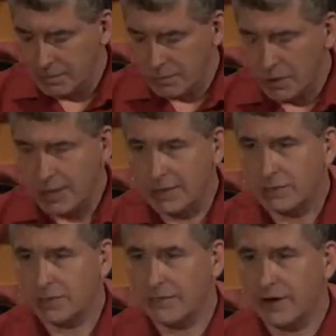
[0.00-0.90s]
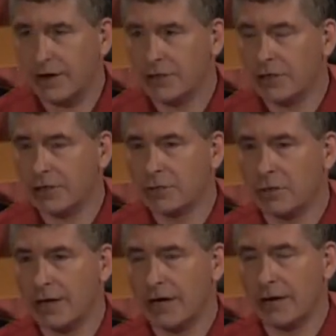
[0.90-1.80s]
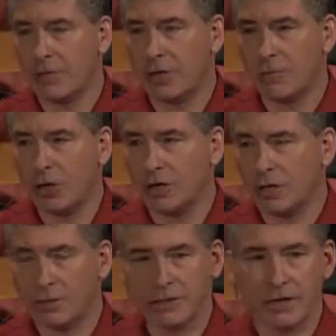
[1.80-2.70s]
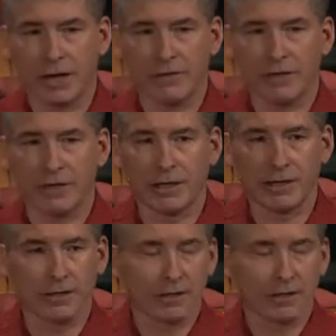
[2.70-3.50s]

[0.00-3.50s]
One night that was very unusual, I came home early, which I never did.